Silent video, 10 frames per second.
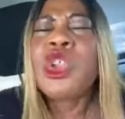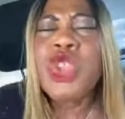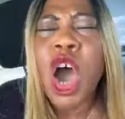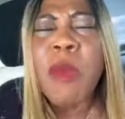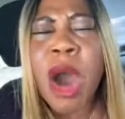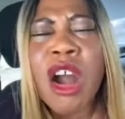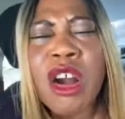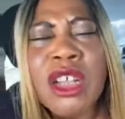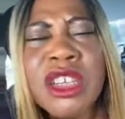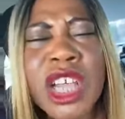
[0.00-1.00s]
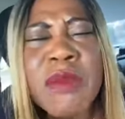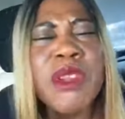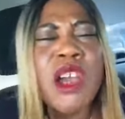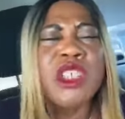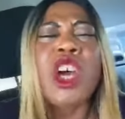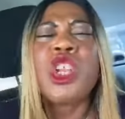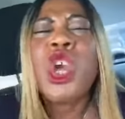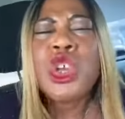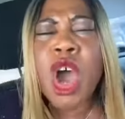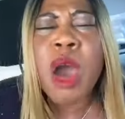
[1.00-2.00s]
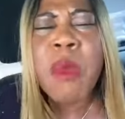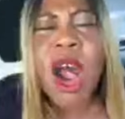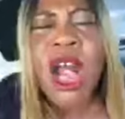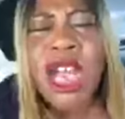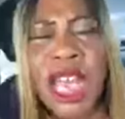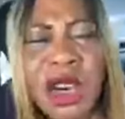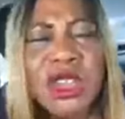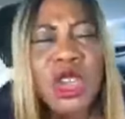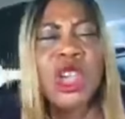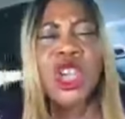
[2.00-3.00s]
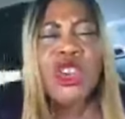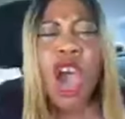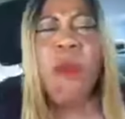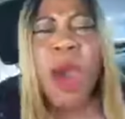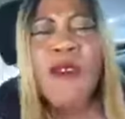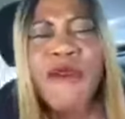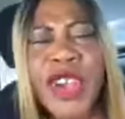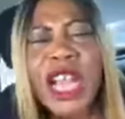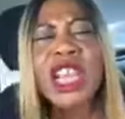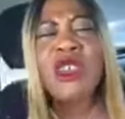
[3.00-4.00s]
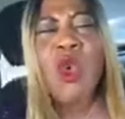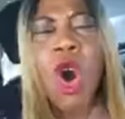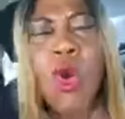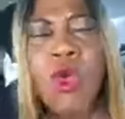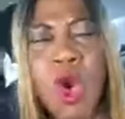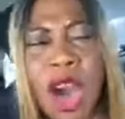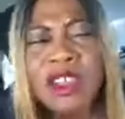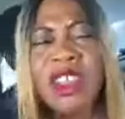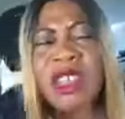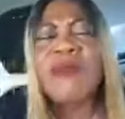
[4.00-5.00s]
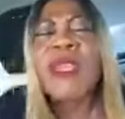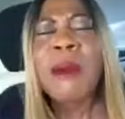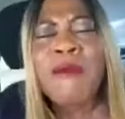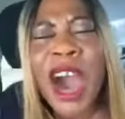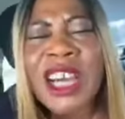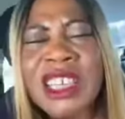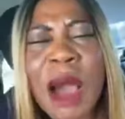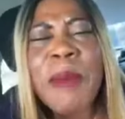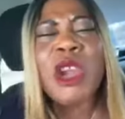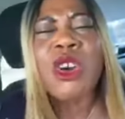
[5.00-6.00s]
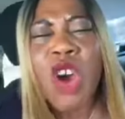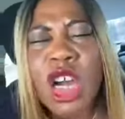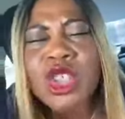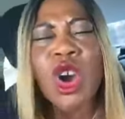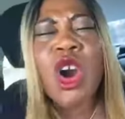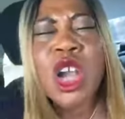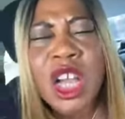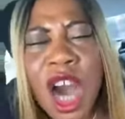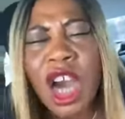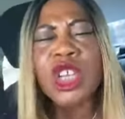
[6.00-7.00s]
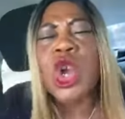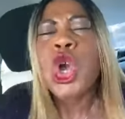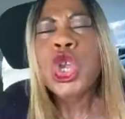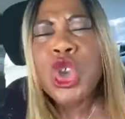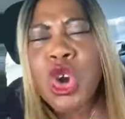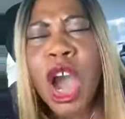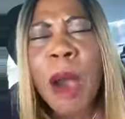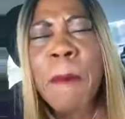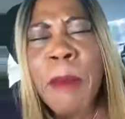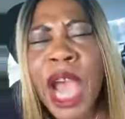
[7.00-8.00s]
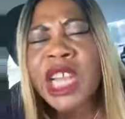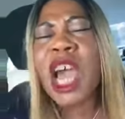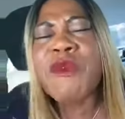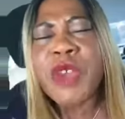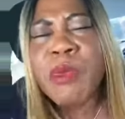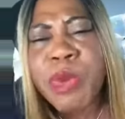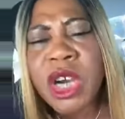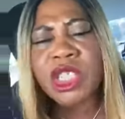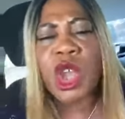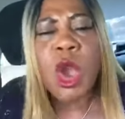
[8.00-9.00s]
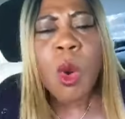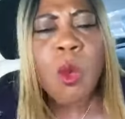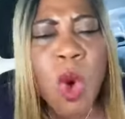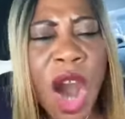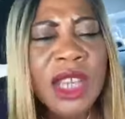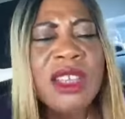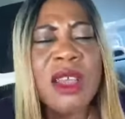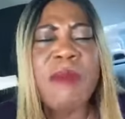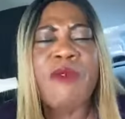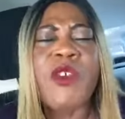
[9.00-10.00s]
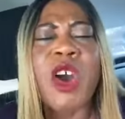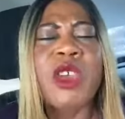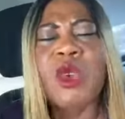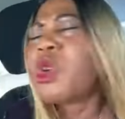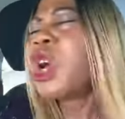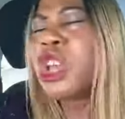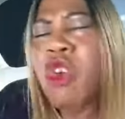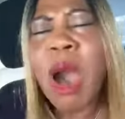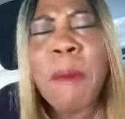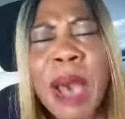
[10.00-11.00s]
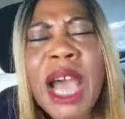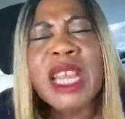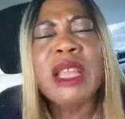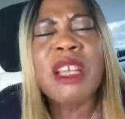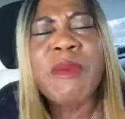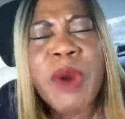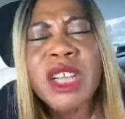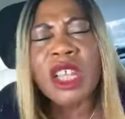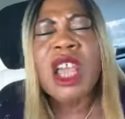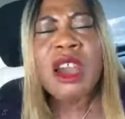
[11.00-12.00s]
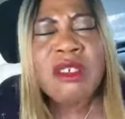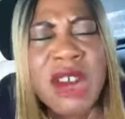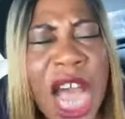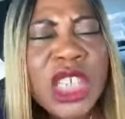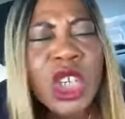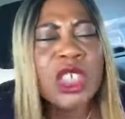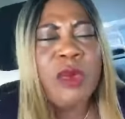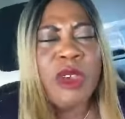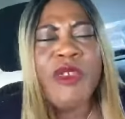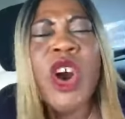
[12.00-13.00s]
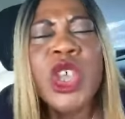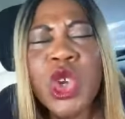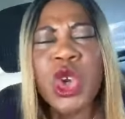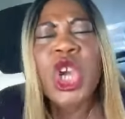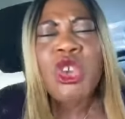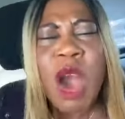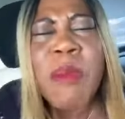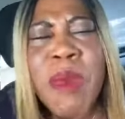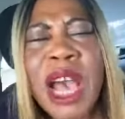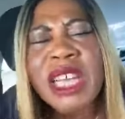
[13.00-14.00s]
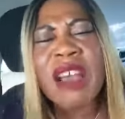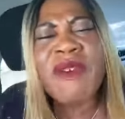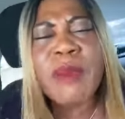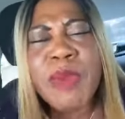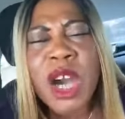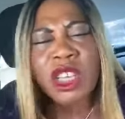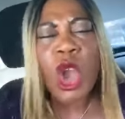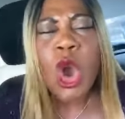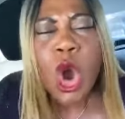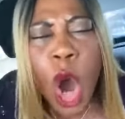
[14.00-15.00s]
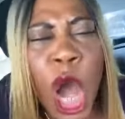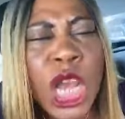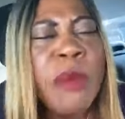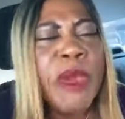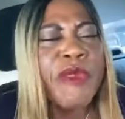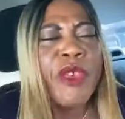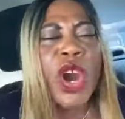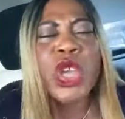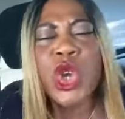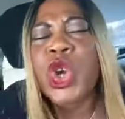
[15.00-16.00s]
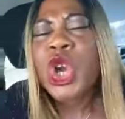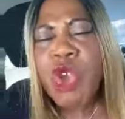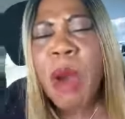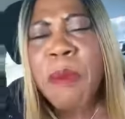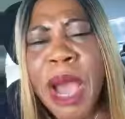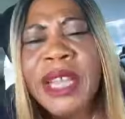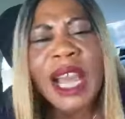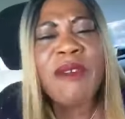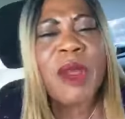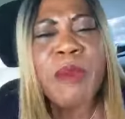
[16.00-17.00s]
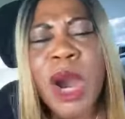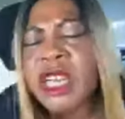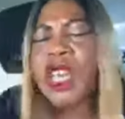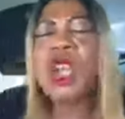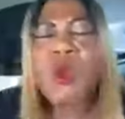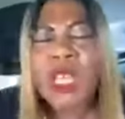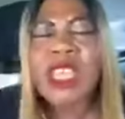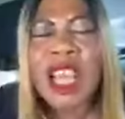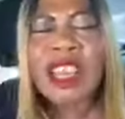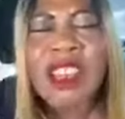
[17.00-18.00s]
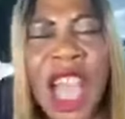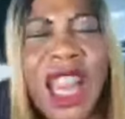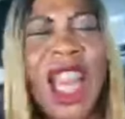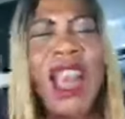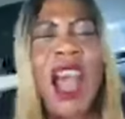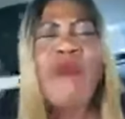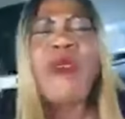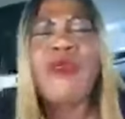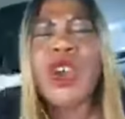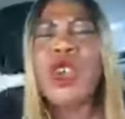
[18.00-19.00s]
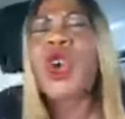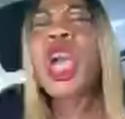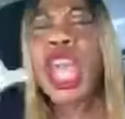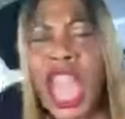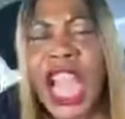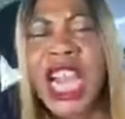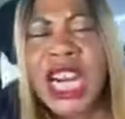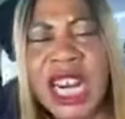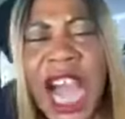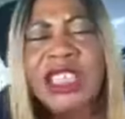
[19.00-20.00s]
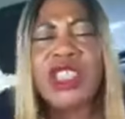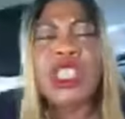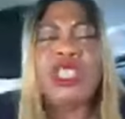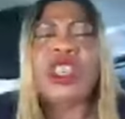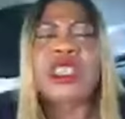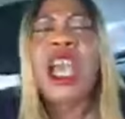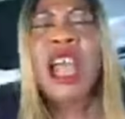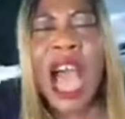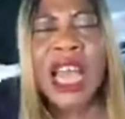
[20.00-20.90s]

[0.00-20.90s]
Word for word: No more condemnation, no more guilt, no more feeling unworthy. Father, because, oh God, you have made everybody worthy before you. You have made everybody righteous before you. You have made everybody holy before you. You have made everybody with eternal life before you in Christ Jesus.